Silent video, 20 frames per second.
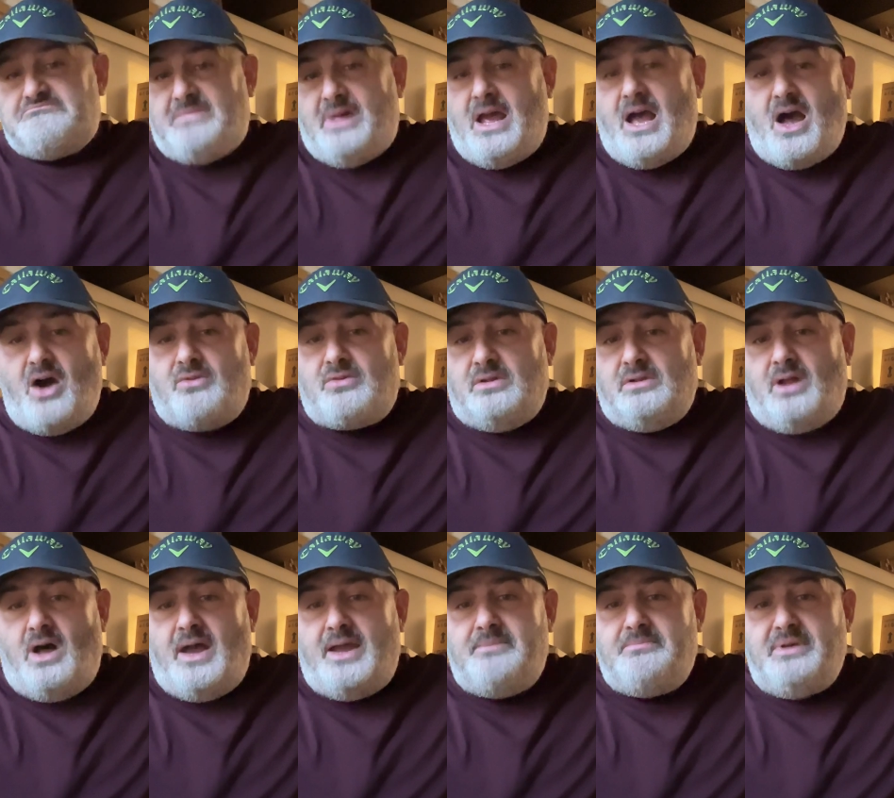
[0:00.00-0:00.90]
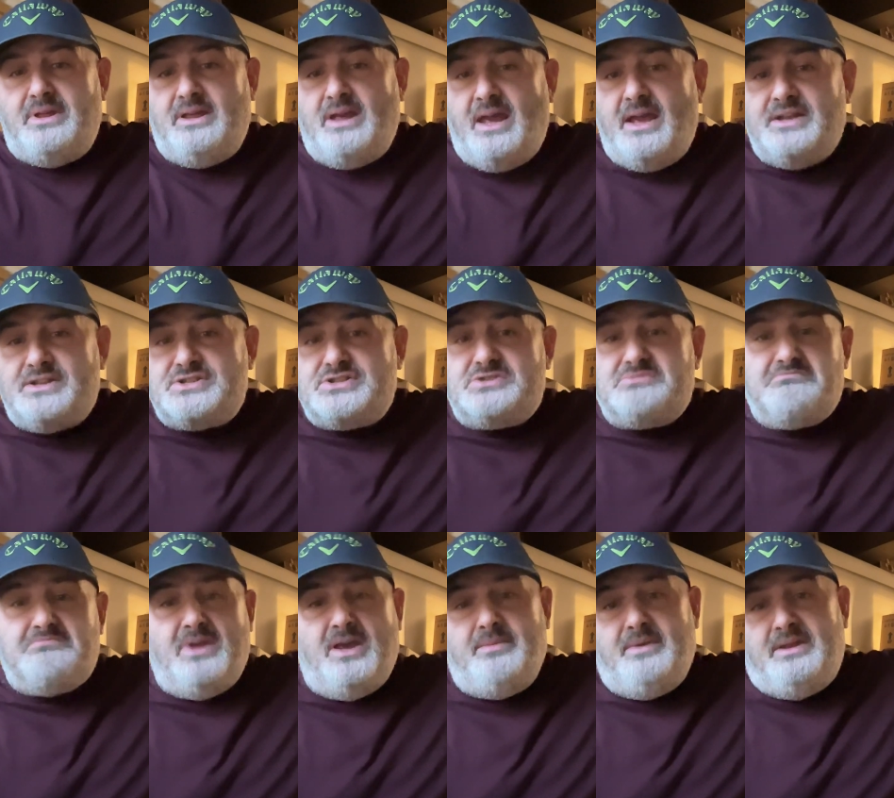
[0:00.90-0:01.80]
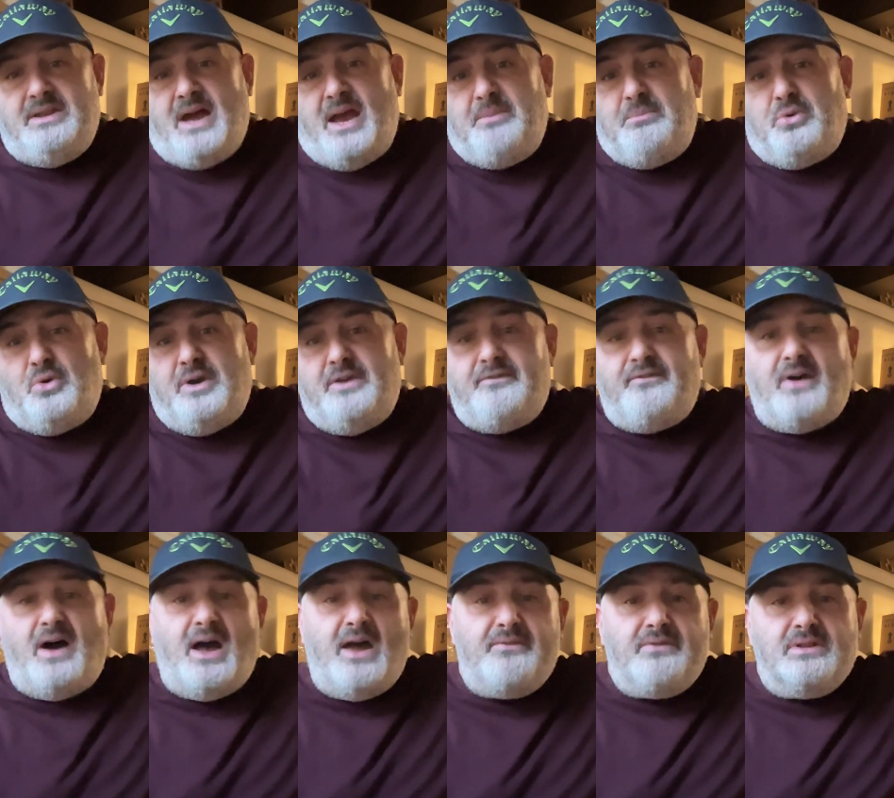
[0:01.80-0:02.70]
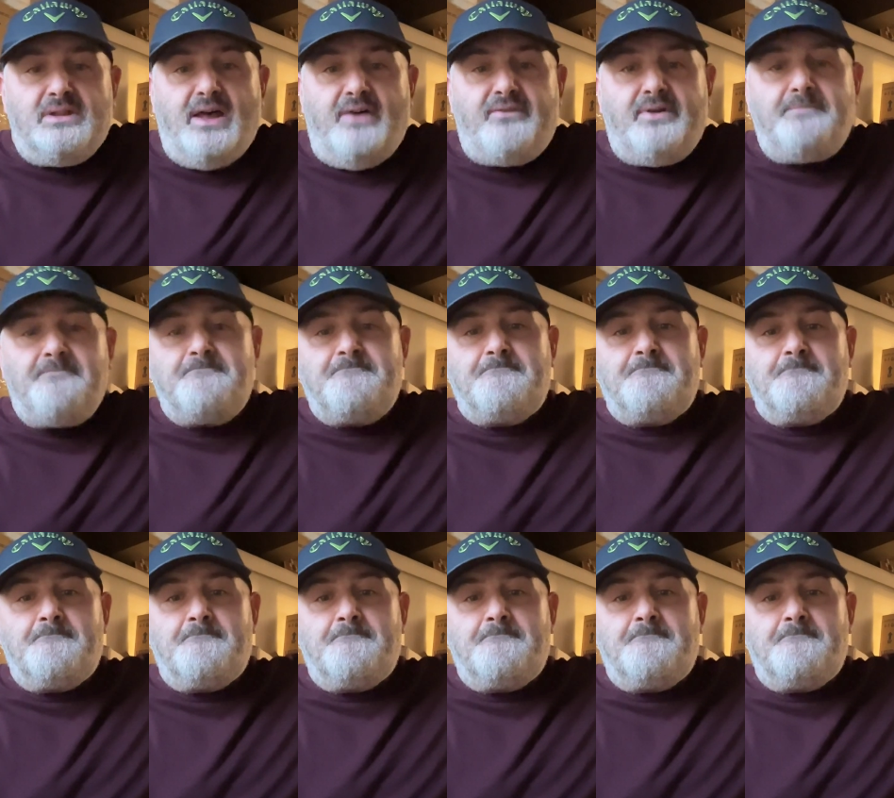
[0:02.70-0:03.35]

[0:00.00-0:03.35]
alkaline pH, maybe 9.5, 11,